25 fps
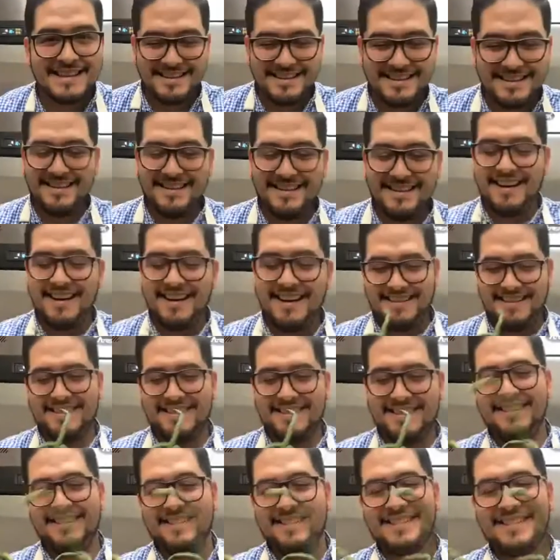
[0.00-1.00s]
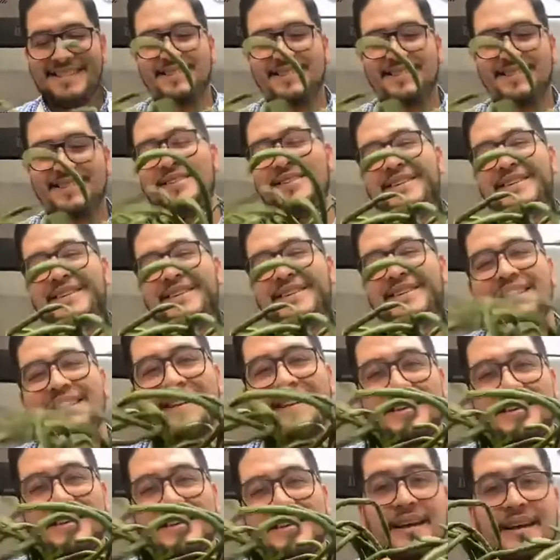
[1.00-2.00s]
Oh yeah, that's cool.
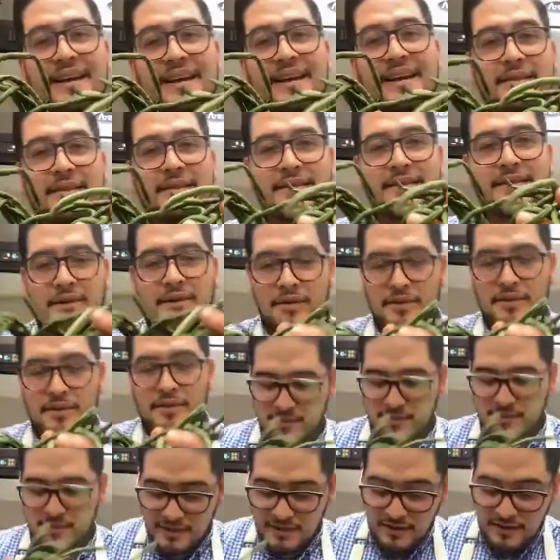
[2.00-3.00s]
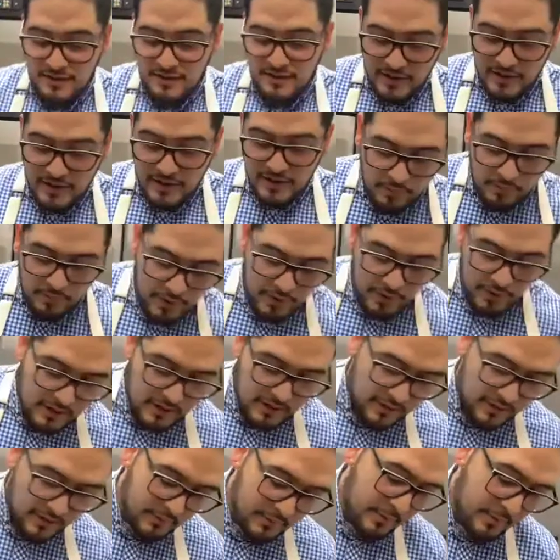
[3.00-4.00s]
So yeah, so these are here.
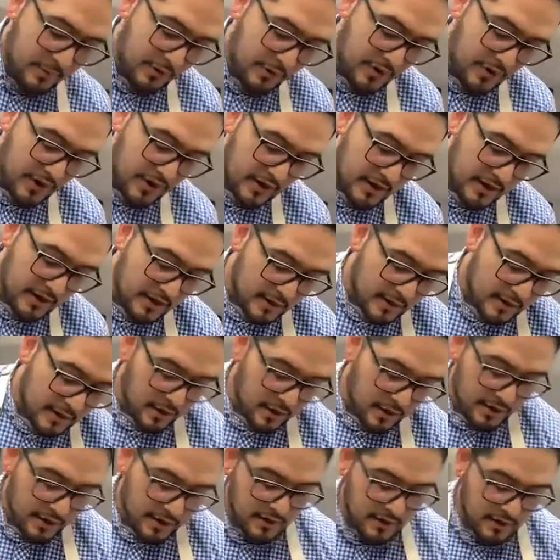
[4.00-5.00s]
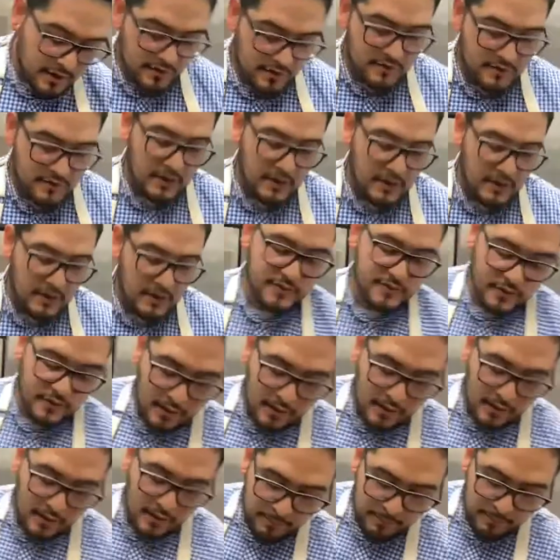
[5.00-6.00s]
The way we're gonna cook them, we're gonna just salt
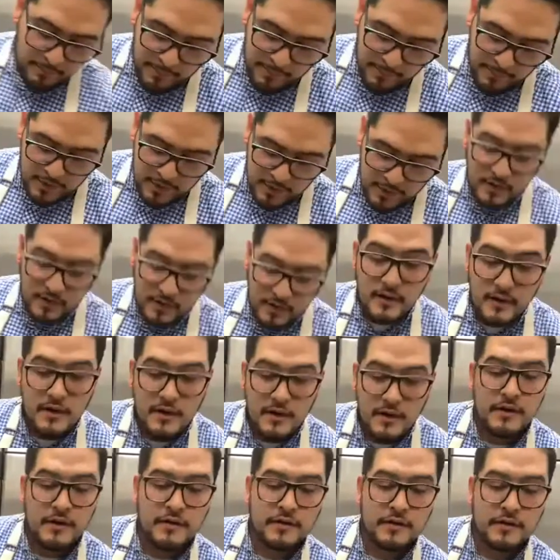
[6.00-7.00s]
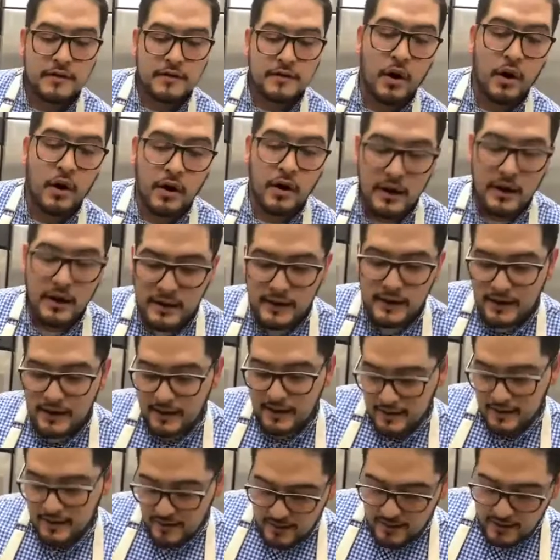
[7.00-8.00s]
and pepper, some garlic,
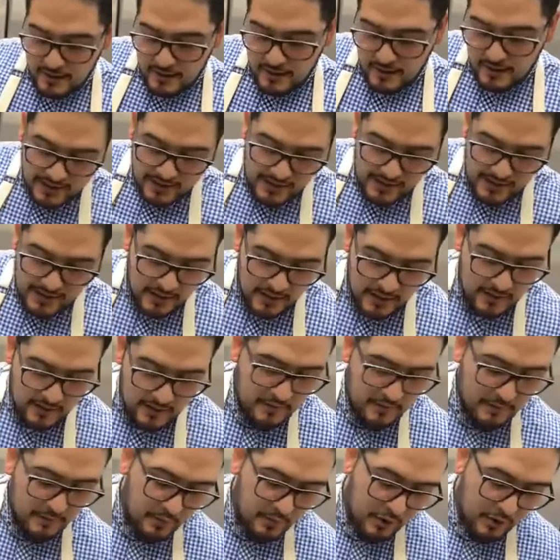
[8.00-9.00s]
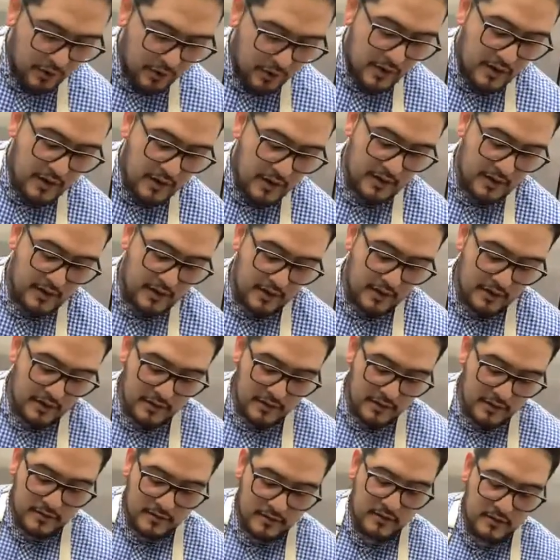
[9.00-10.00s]
and we're gonna
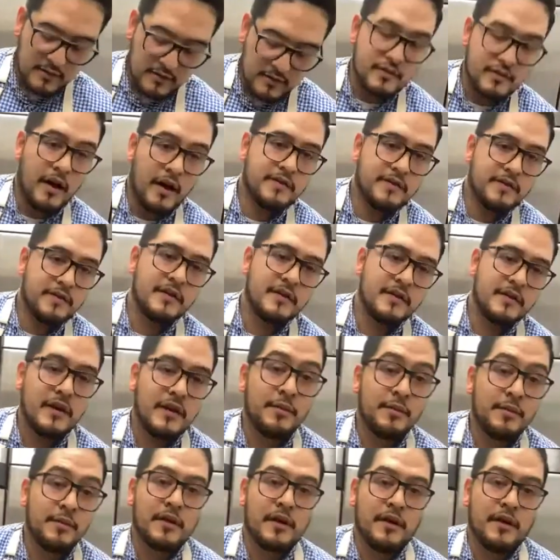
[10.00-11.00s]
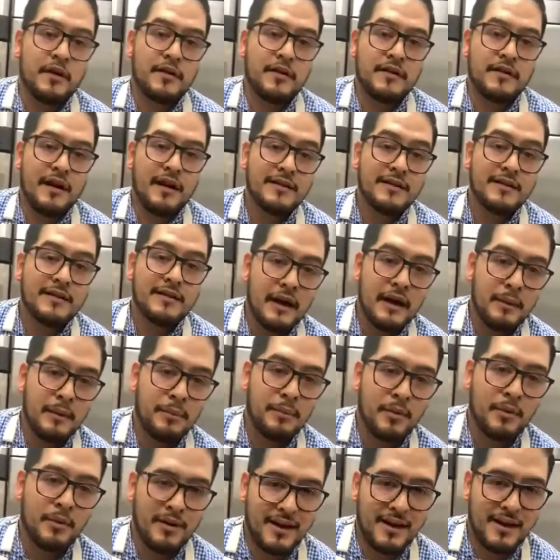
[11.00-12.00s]
sauce these up with our salsa
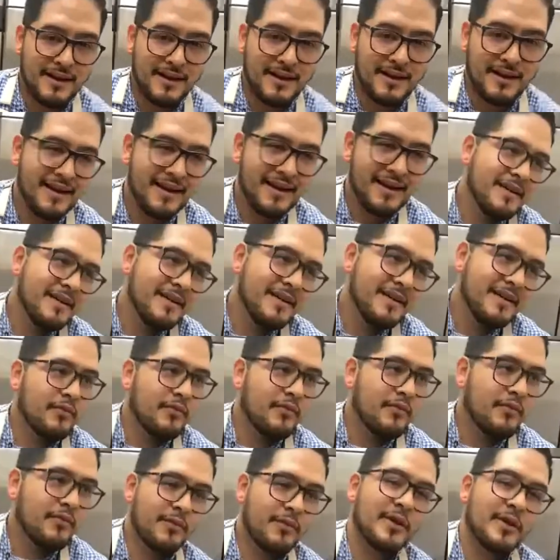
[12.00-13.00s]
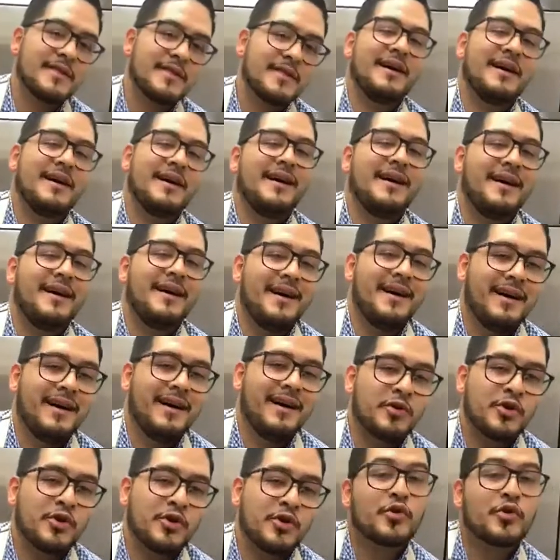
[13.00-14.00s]
poblana. We're with
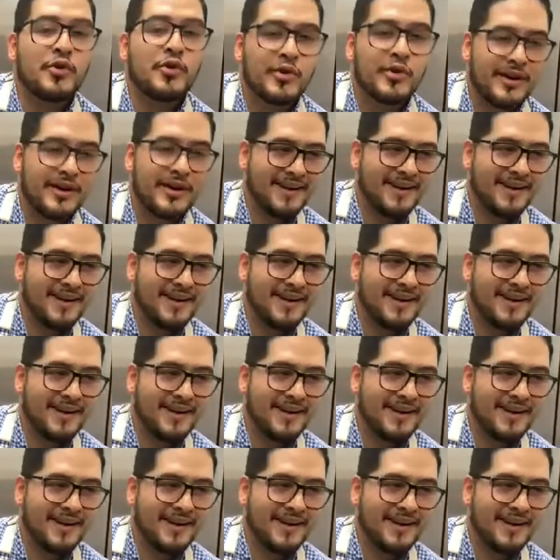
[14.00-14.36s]
grilled corn.